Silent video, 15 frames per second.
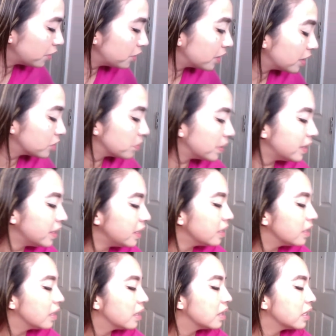Are you guys
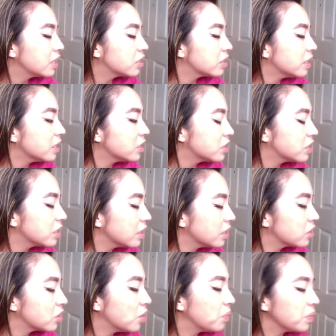ready?
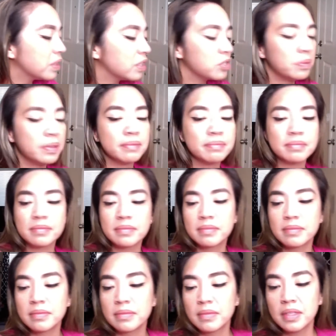Let's go with this one.
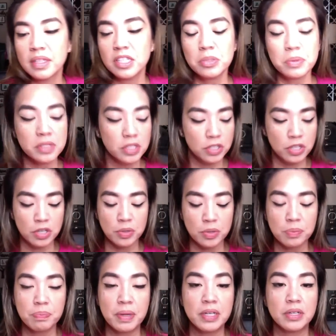This one's a
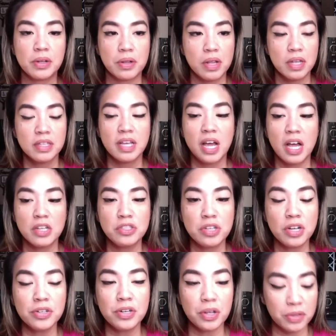cute bundle. Now, as
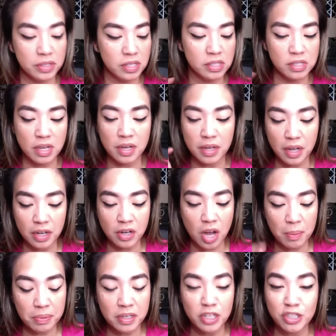y'all know, this is a
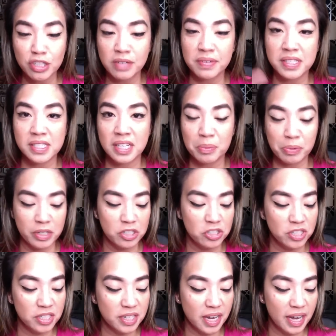combination of the
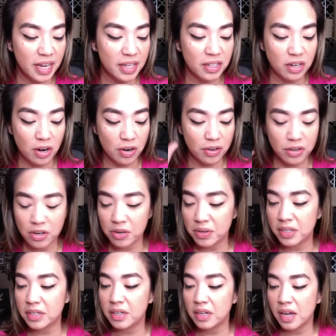celebration and our
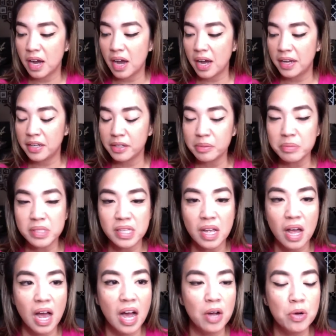current items.
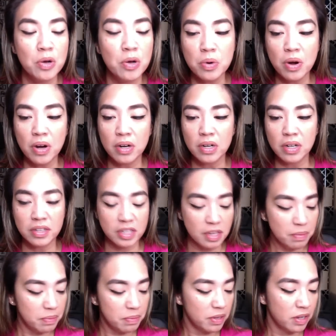Who are
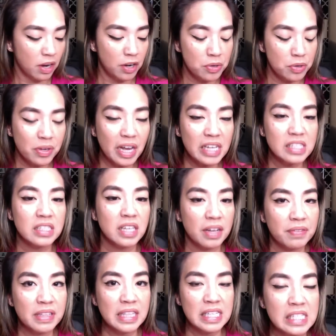you guys
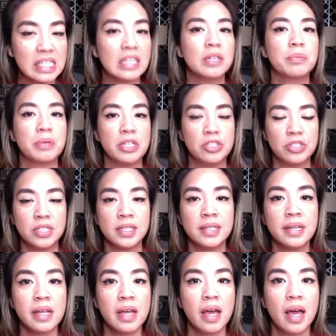loving
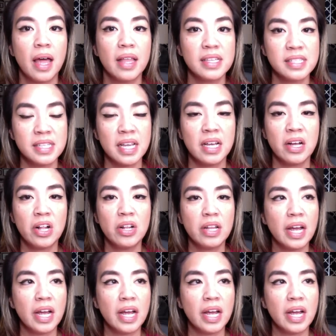celebration sale?